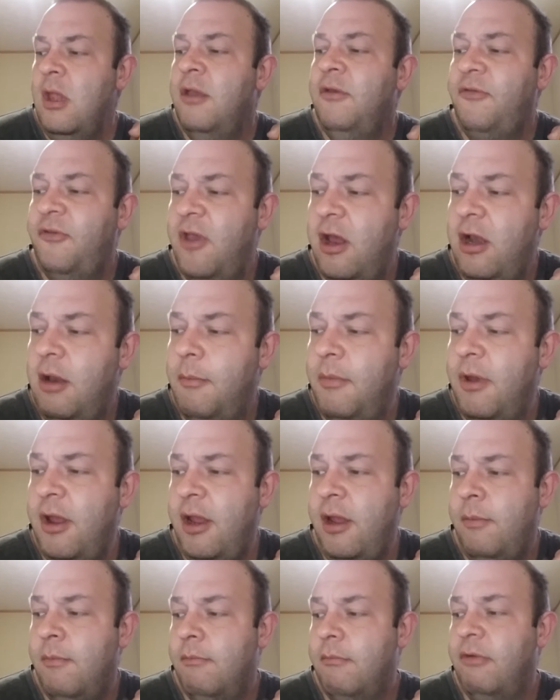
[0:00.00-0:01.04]
to
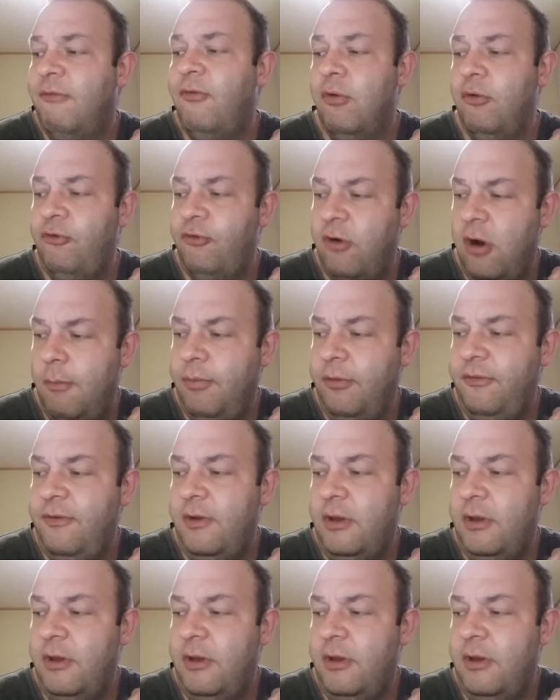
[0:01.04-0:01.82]
me before Trump was